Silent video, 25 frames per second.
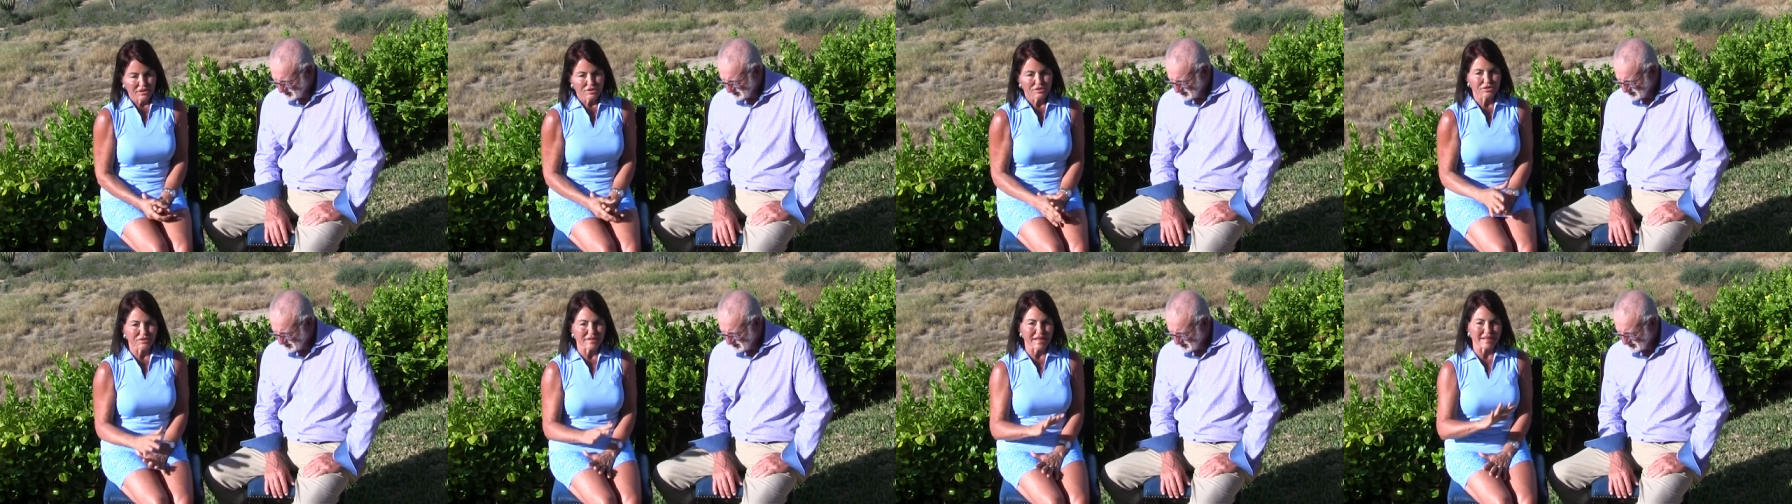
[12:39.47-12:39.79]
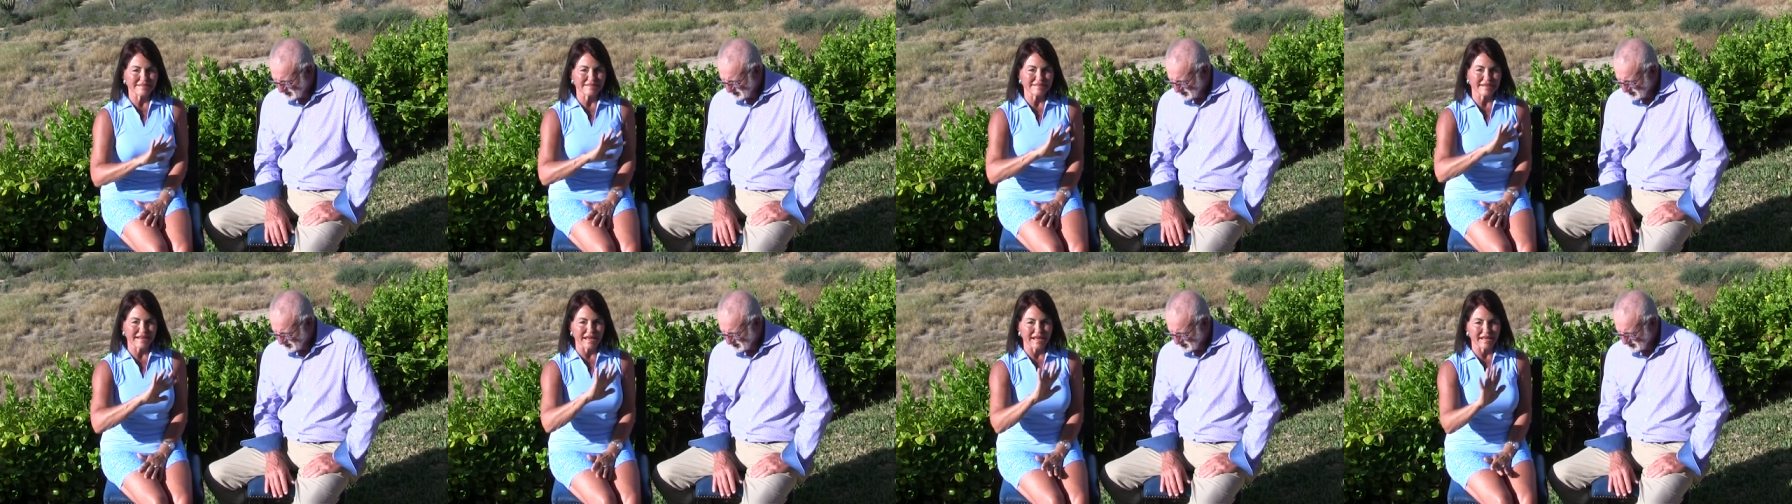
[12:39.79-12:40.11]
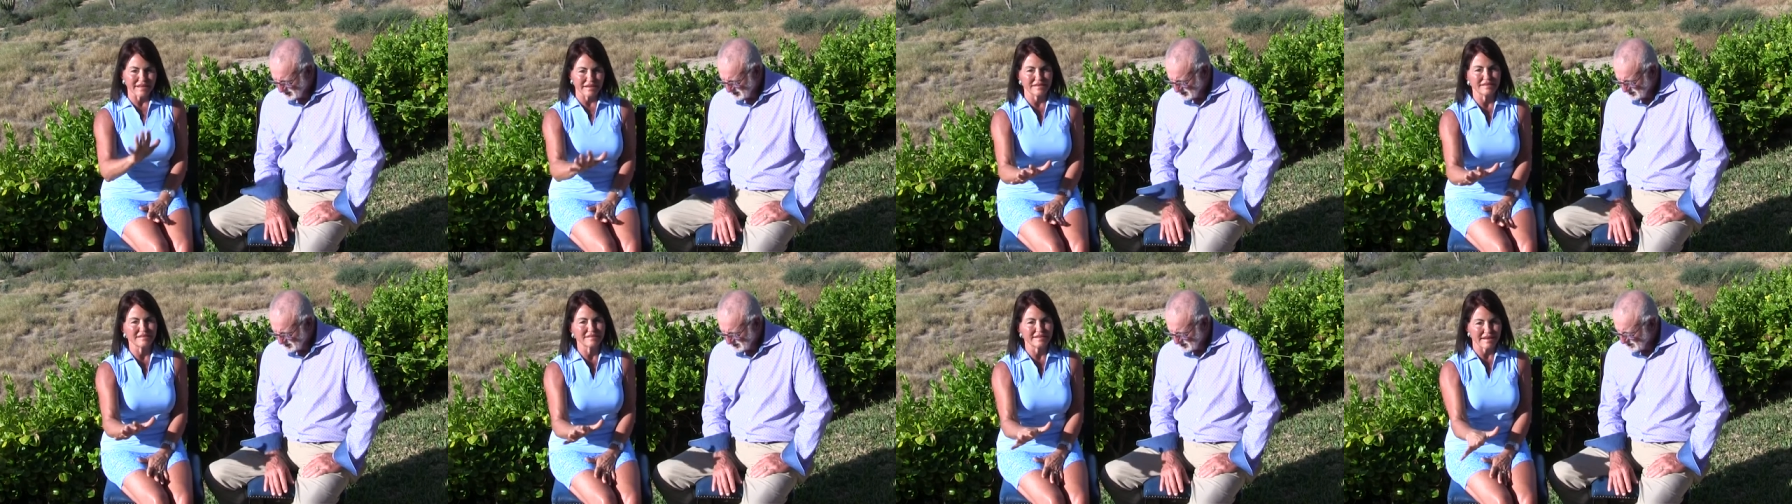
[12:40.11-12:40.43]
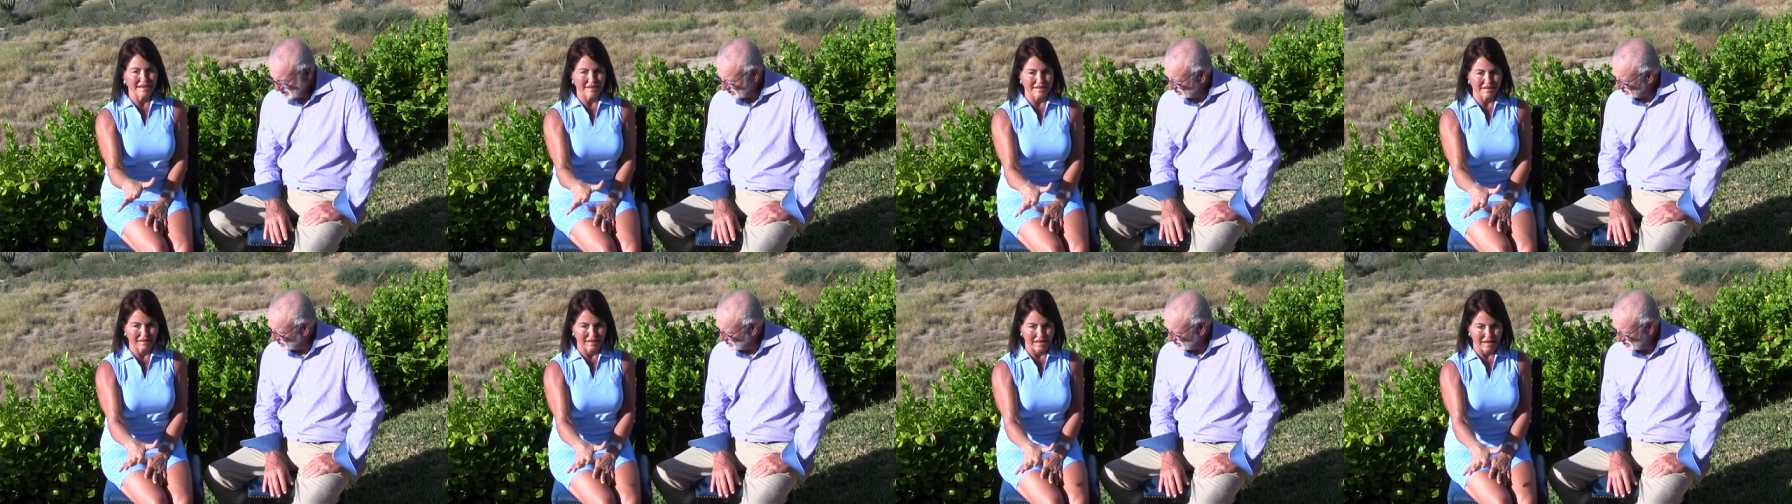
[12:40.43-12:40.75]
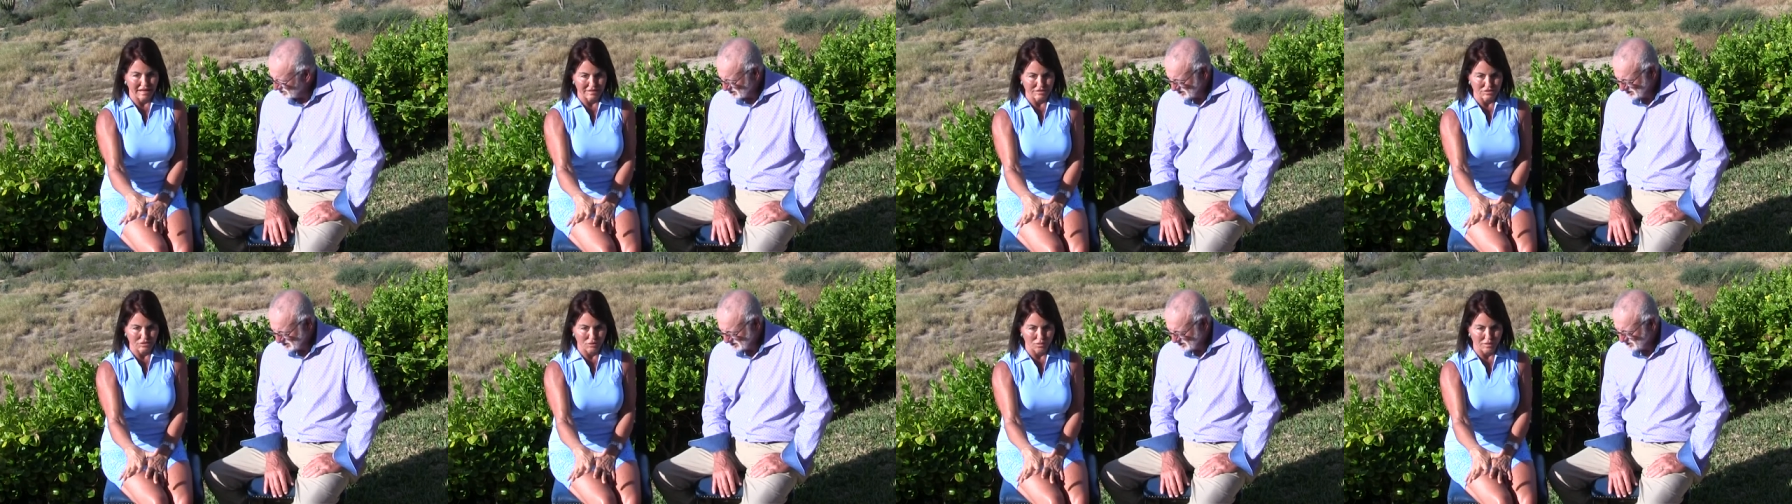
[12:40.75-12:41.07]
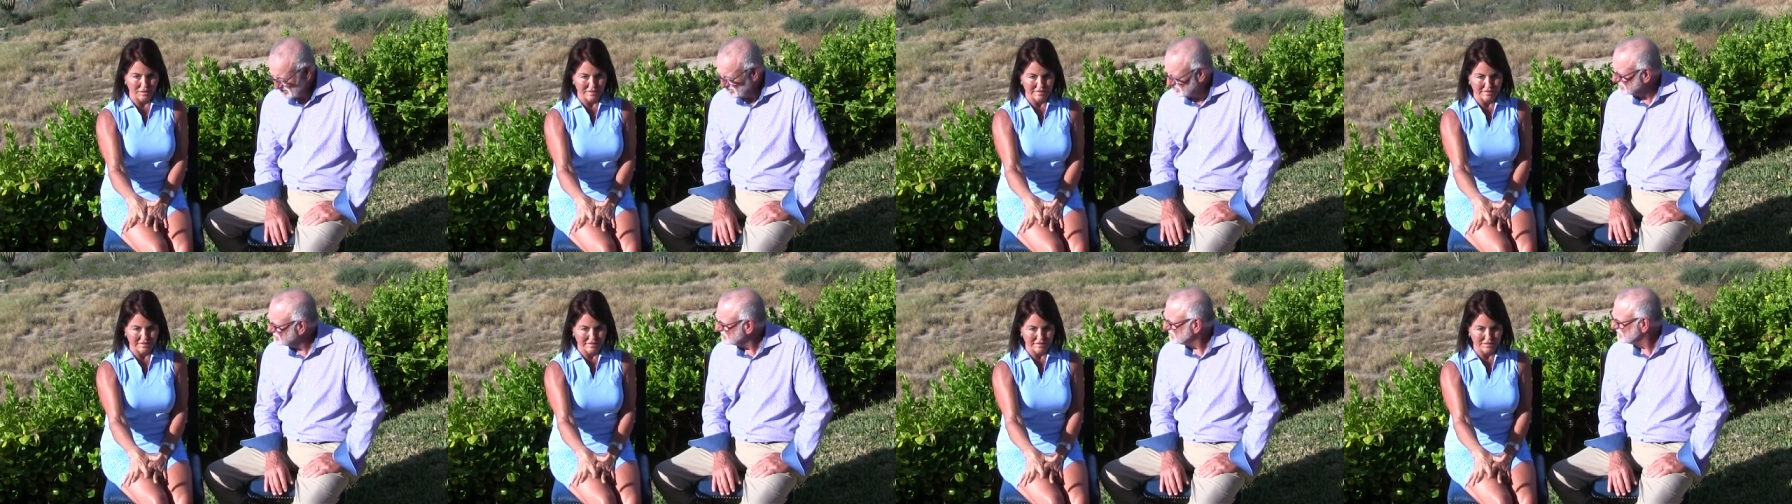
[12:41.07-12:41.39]
So that's the unintended
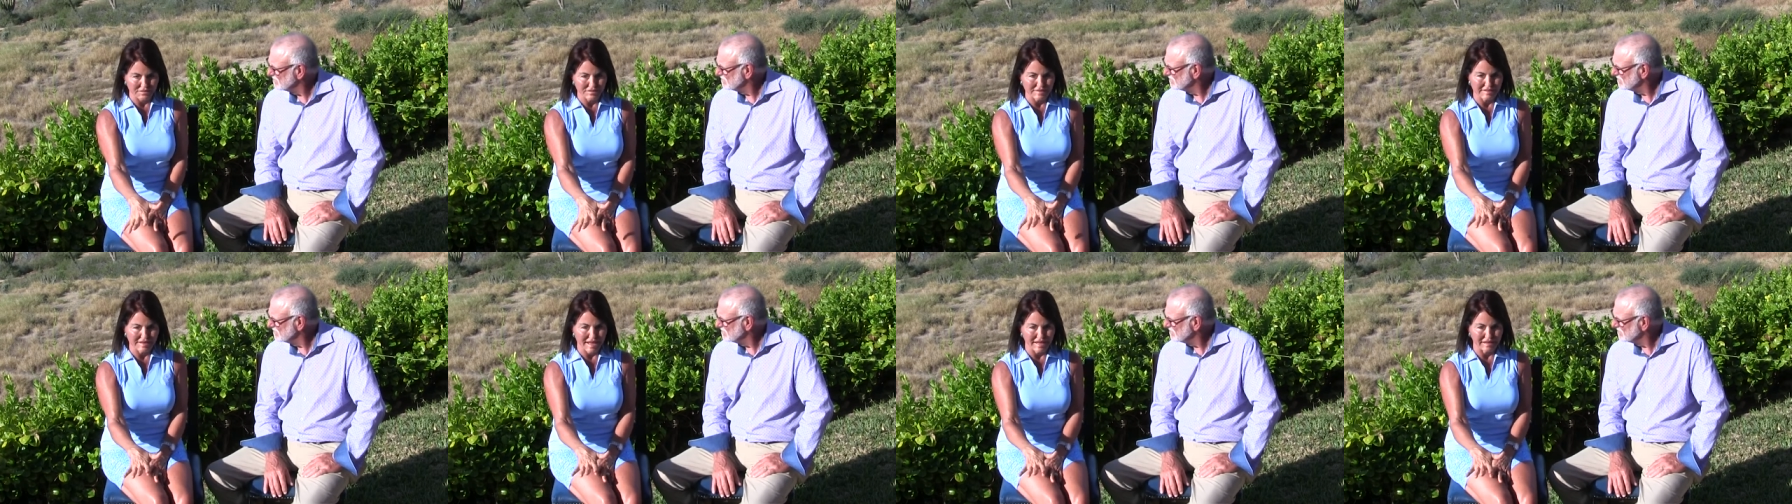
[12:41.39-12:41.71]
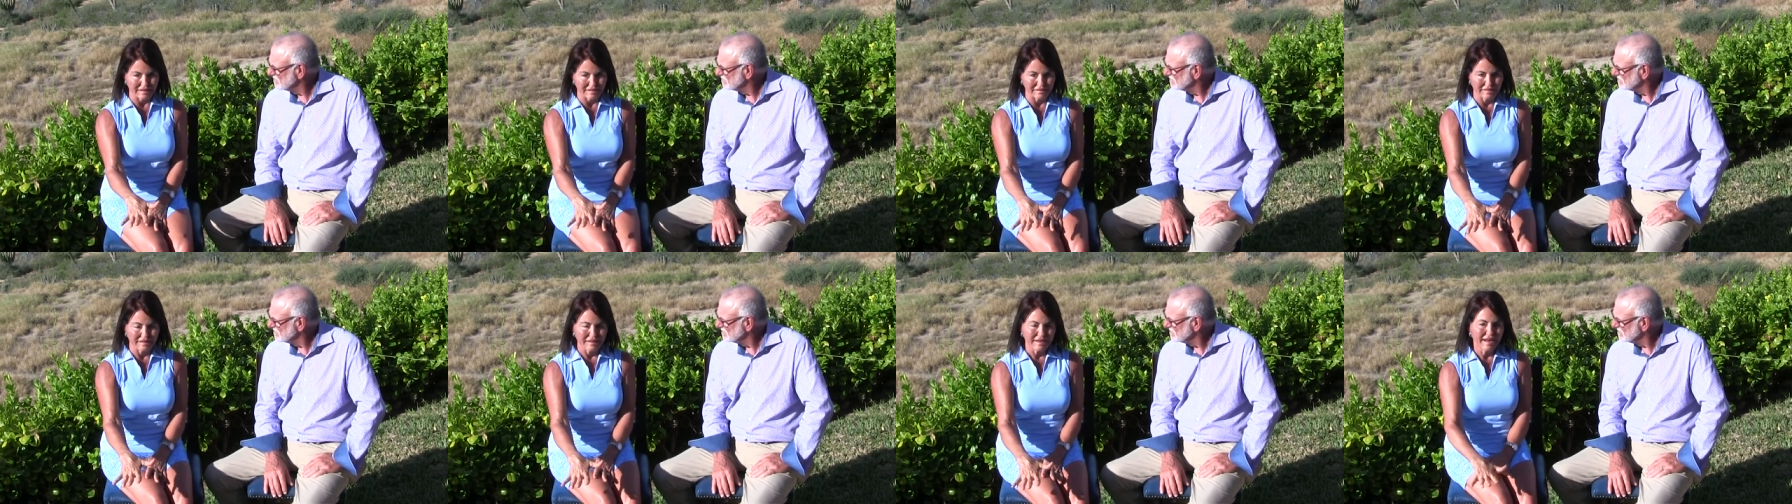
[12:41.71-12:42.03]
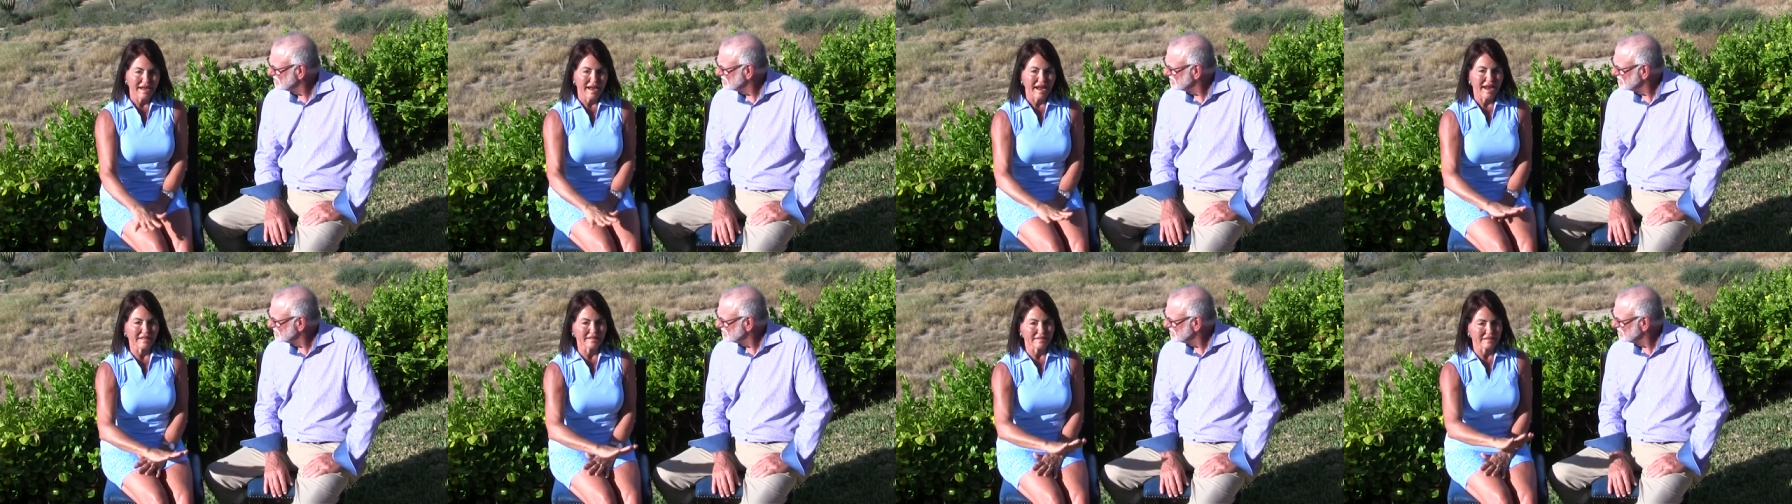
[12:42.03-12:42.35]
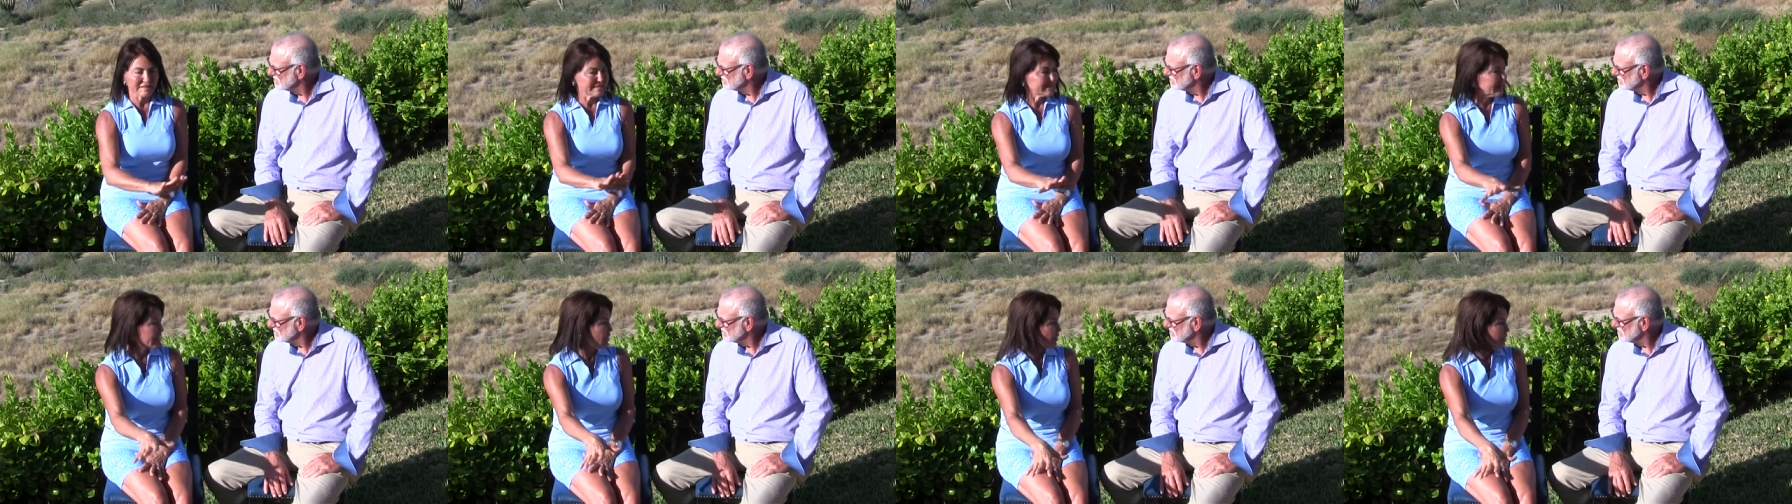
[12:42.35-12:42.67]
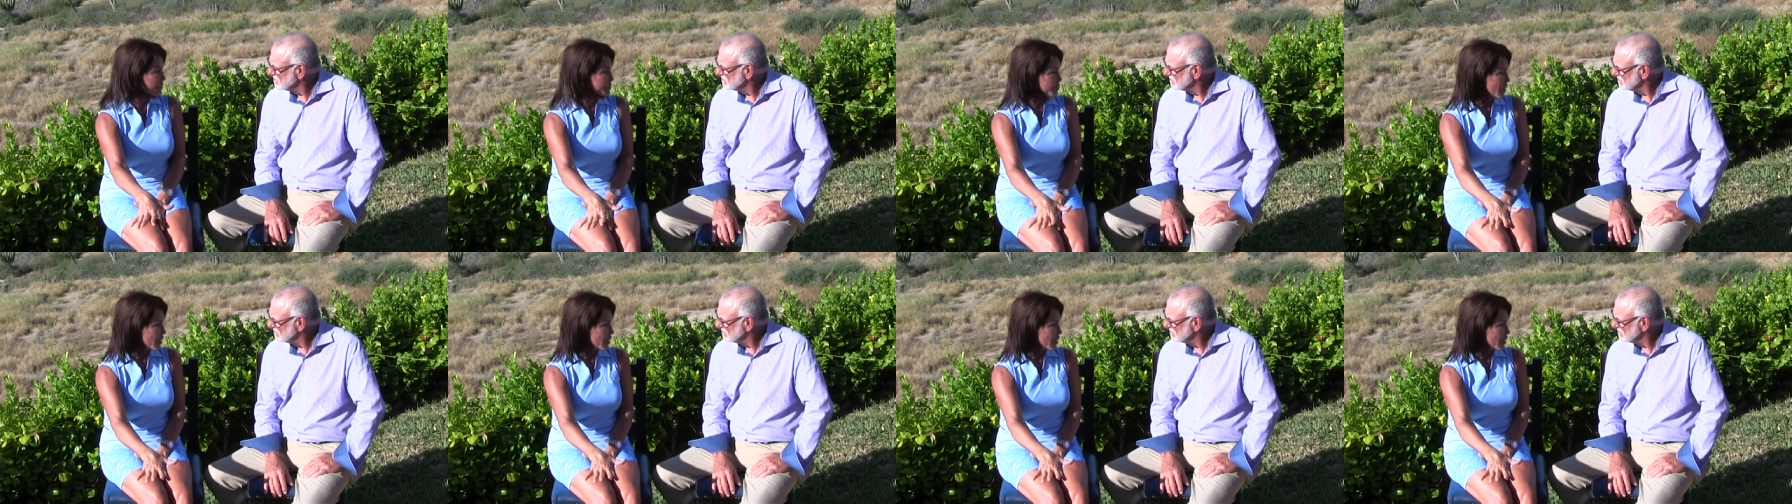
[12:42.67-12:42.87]
consequences of statin and the scary